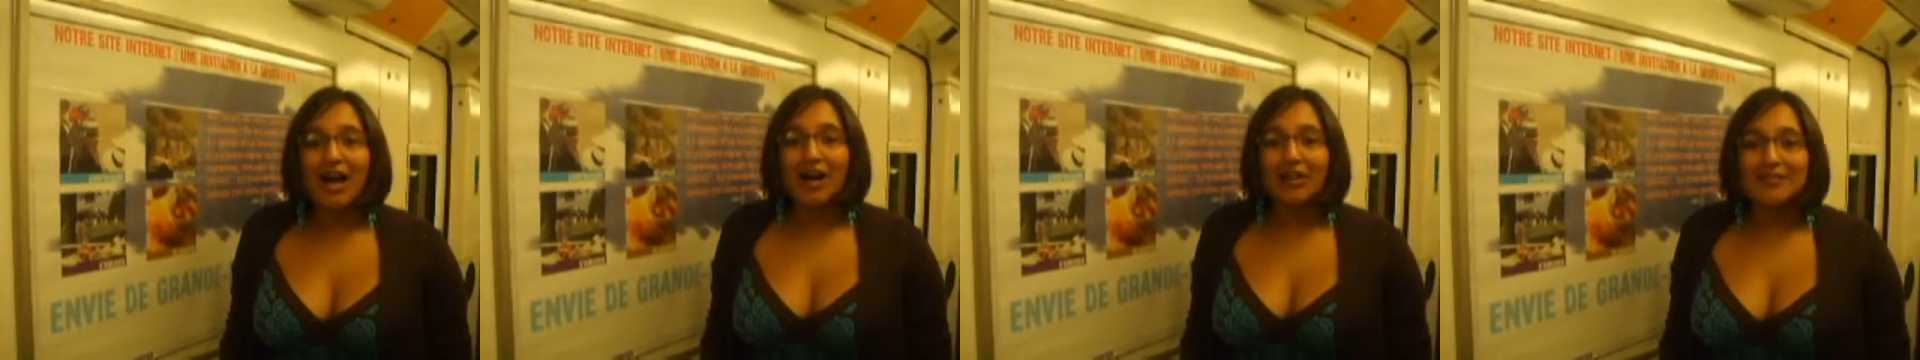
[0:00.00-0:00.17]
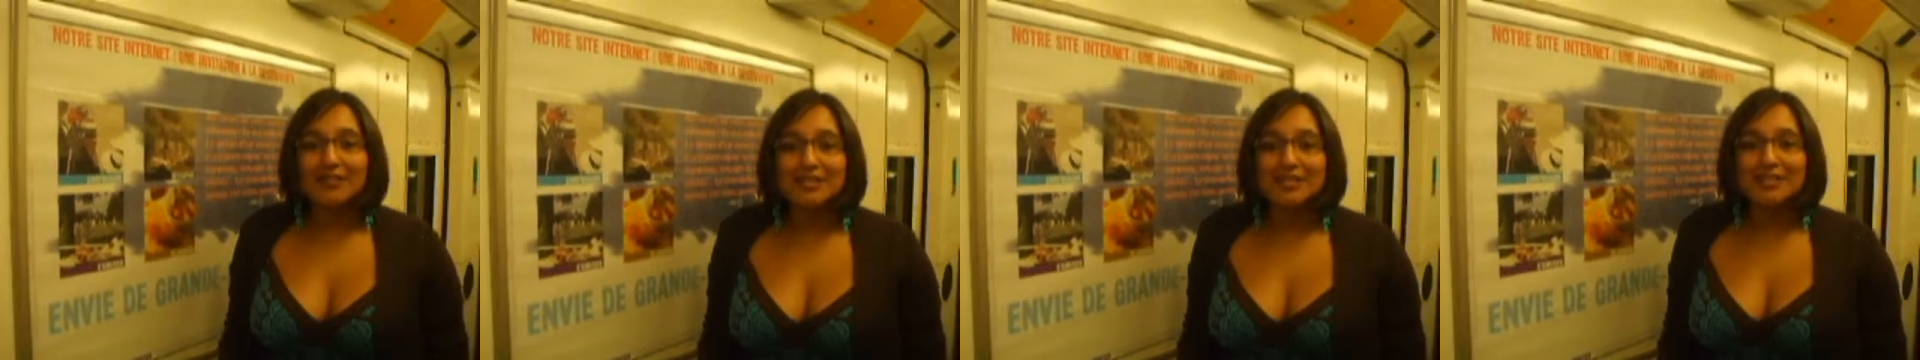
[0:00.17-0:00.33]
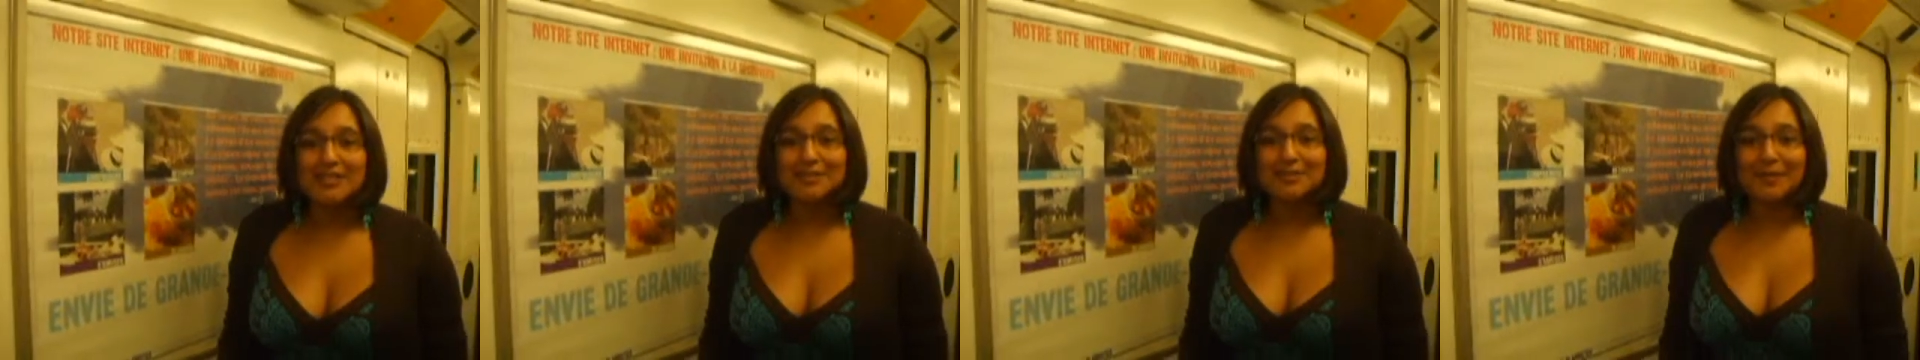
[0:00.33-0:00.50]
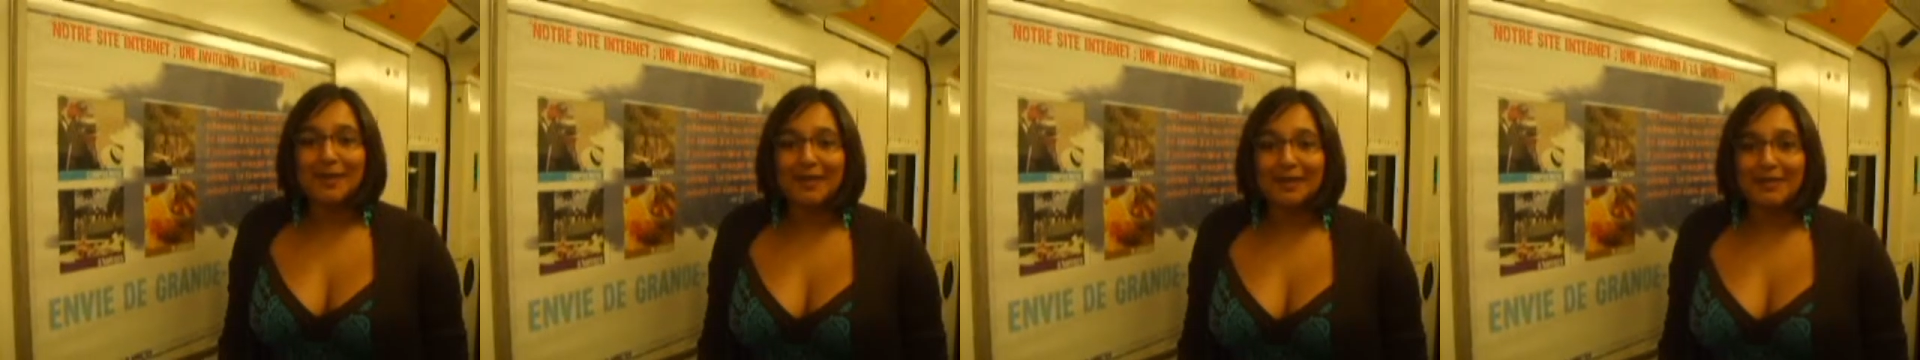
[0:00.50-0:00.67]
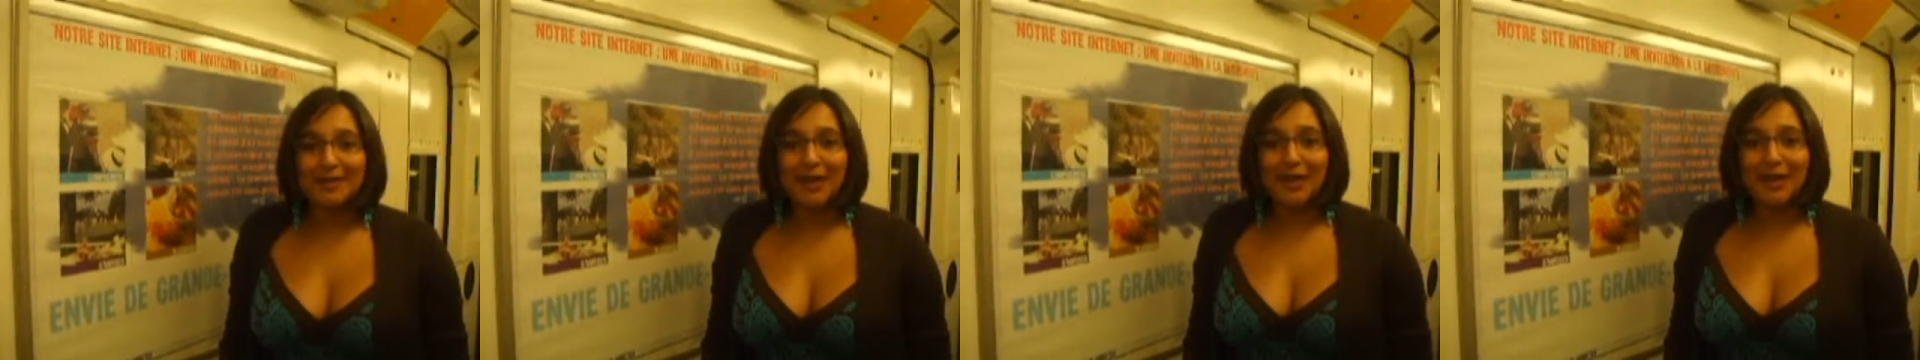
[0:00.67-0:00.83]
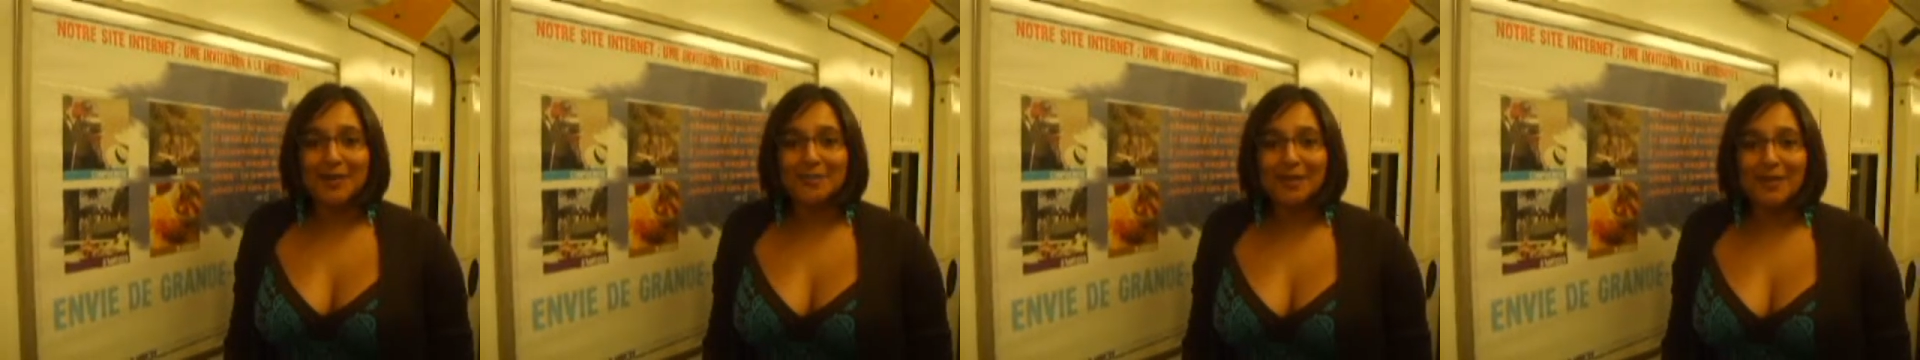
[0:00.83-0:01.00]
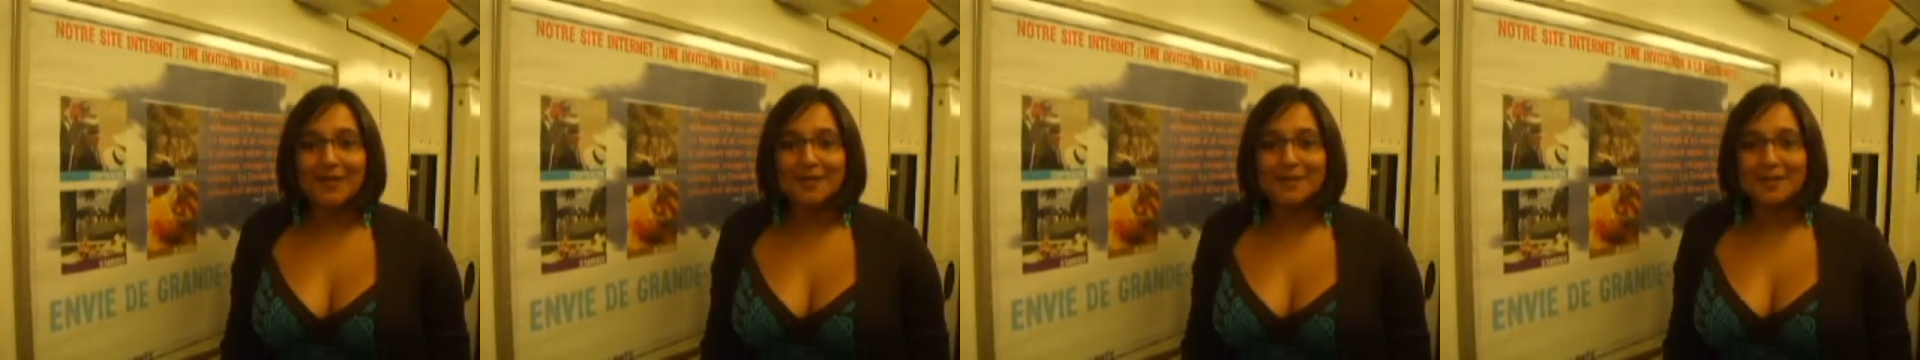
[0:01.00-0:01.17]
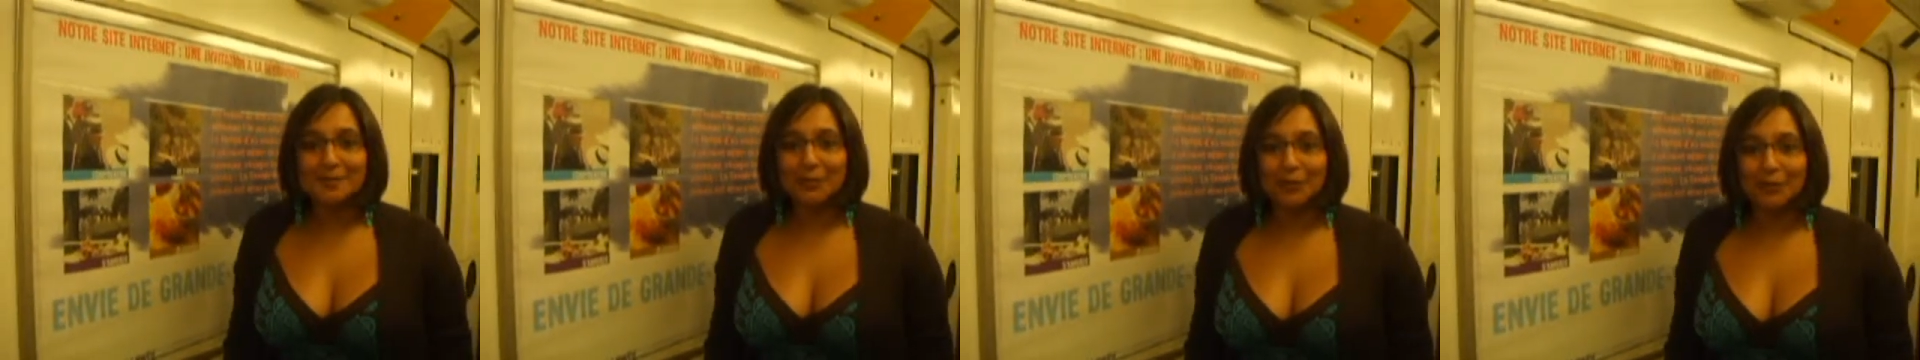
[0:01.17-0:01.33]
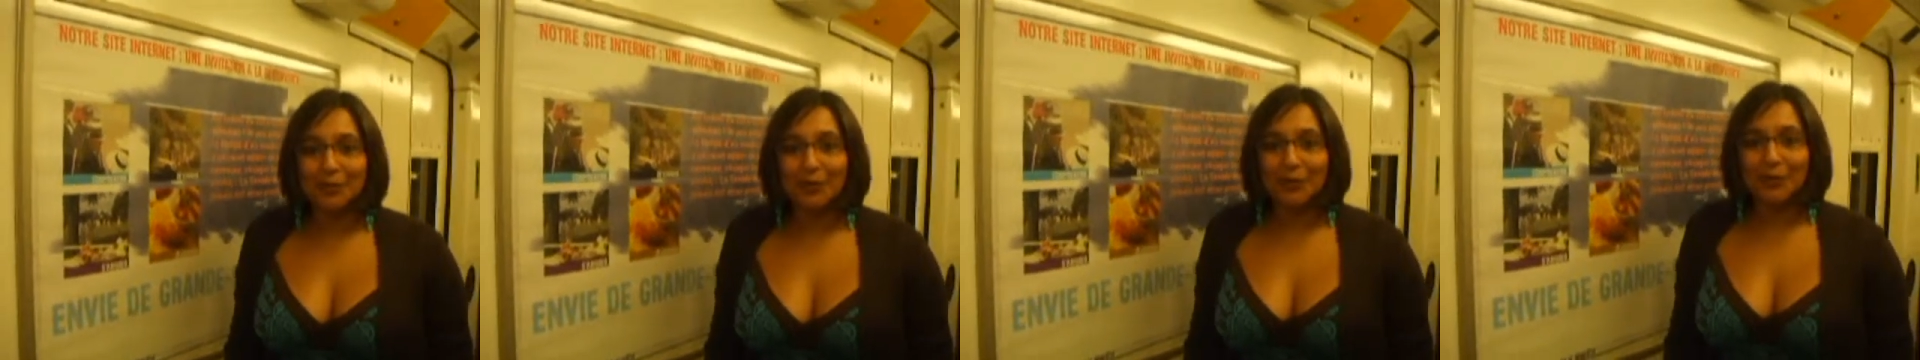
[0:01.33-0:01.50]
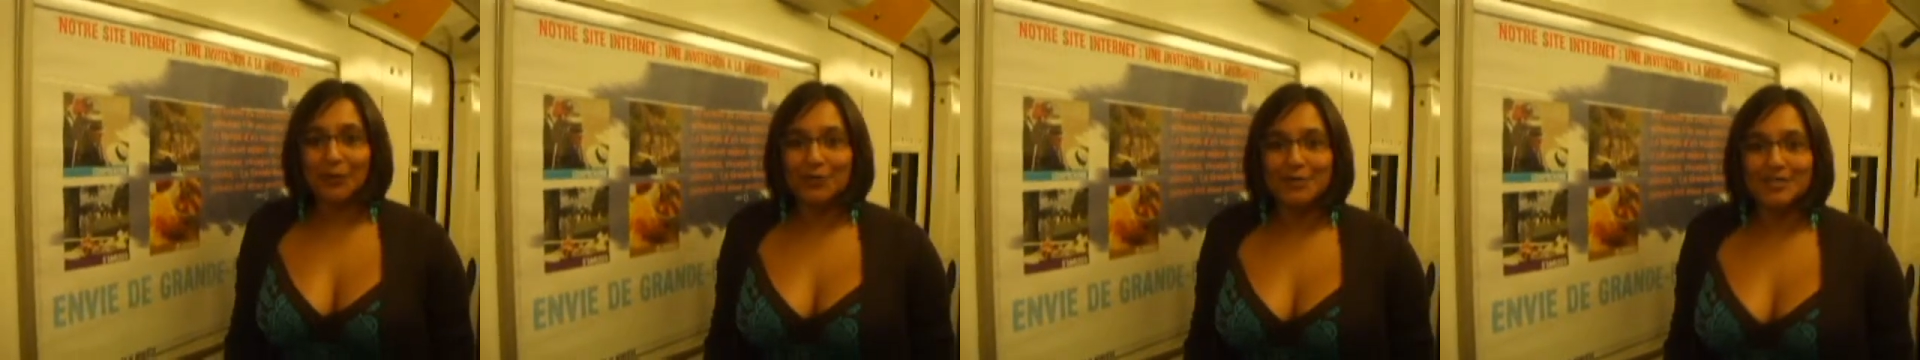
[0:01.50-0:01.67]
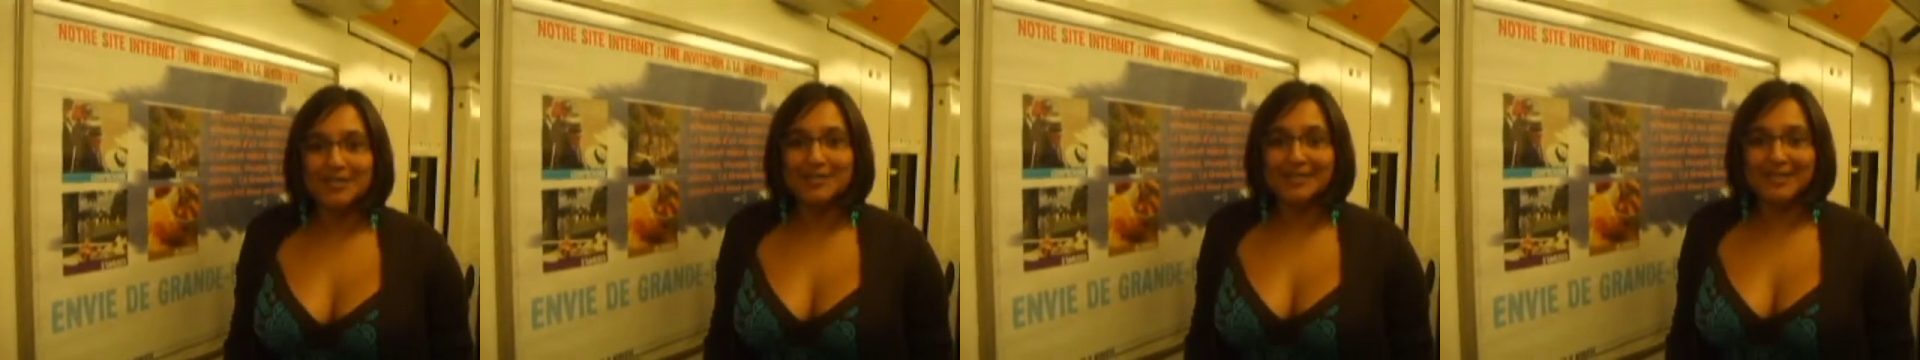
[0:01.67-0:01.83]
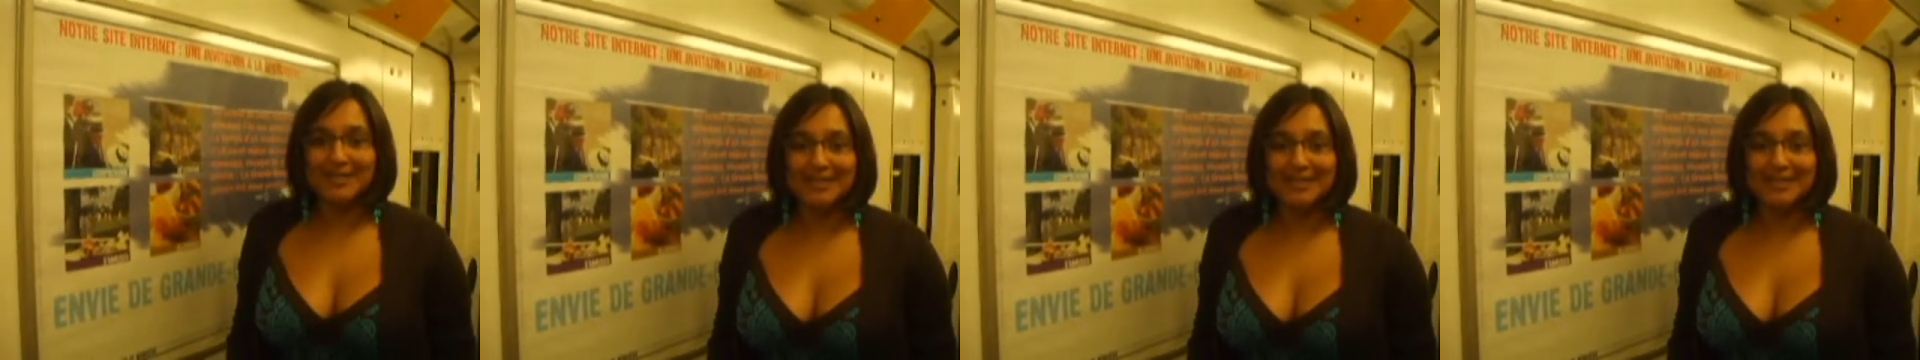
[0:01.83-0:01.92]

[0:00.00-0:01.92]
I've just spent nine months abroad